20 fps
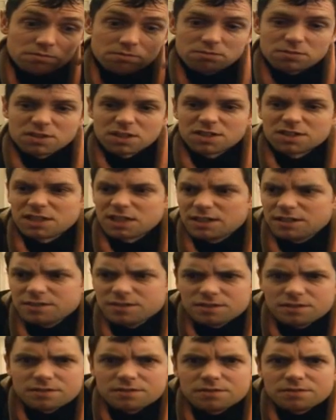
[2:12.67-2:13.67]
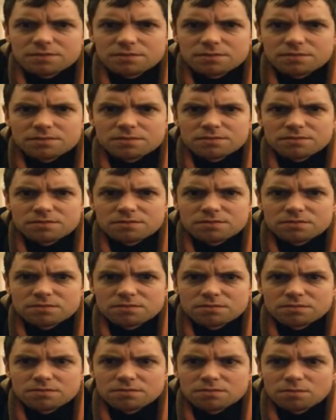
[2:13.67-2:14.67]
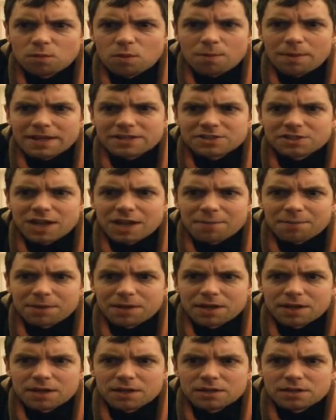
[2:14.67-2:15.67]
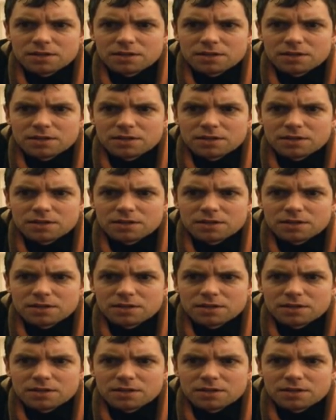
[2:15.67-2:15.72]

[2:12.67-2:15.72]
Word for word: Such as, what makes you happier?